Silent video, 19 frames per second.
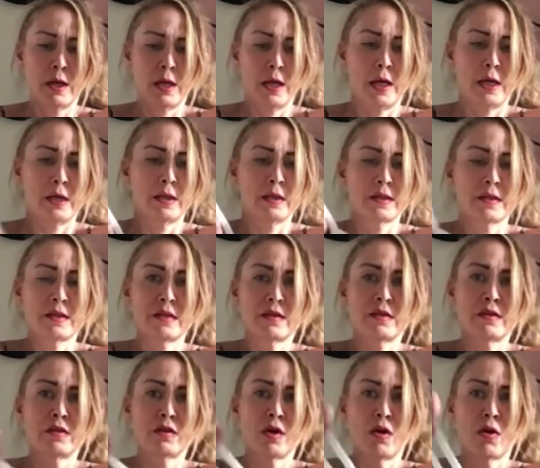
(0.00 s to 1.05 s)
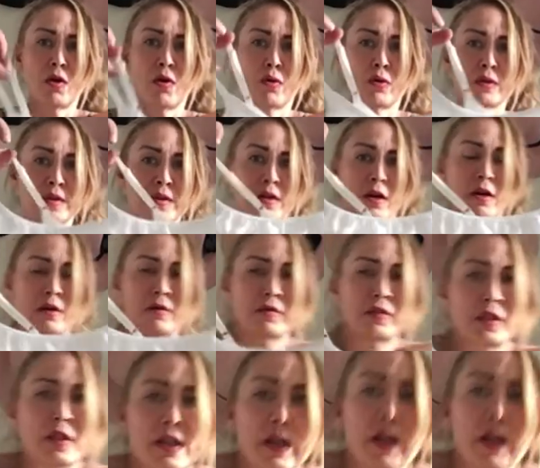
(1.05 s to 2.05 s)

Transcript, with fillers: and it's so soft and